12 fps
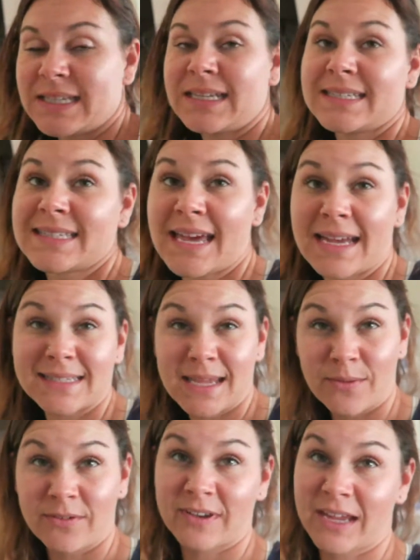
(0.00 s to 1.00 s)
it is that
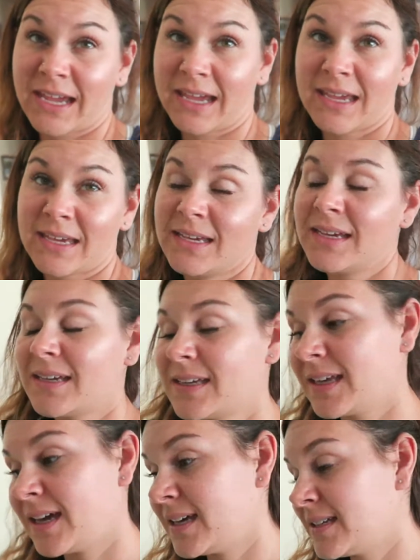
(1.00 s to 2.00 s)
time of day.
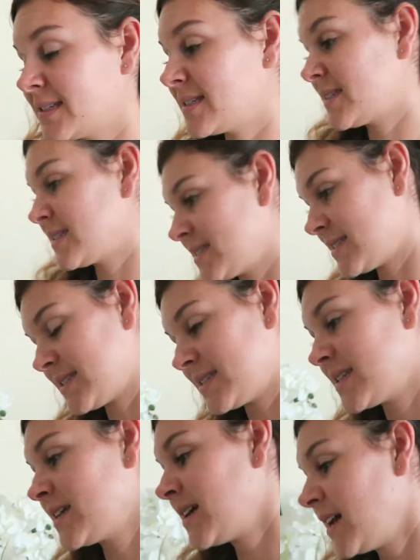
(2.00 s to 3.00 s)
Oh,
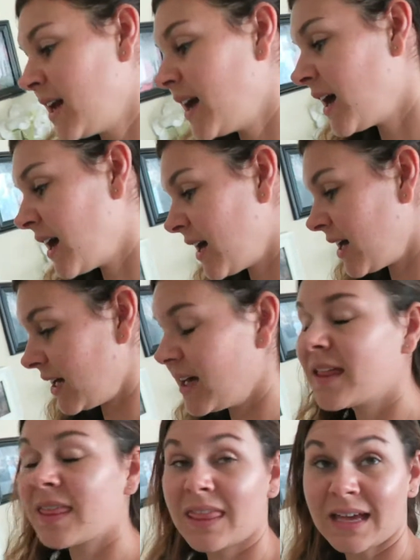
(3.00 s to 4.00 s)
yes
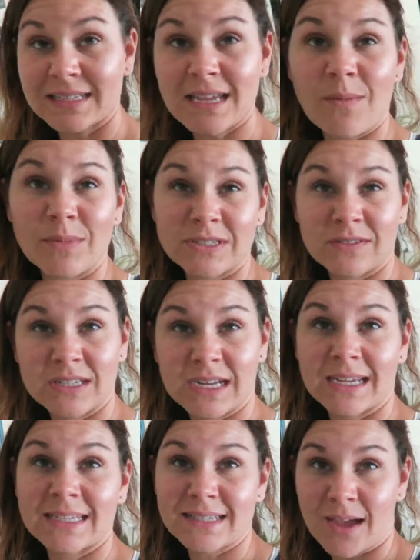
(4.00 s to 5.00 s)
that's how much of the
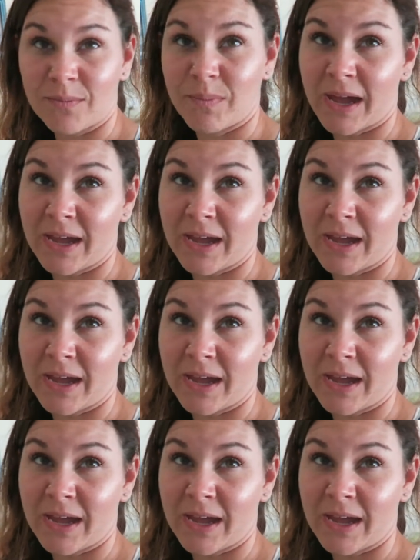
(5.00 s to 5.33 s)
day has gone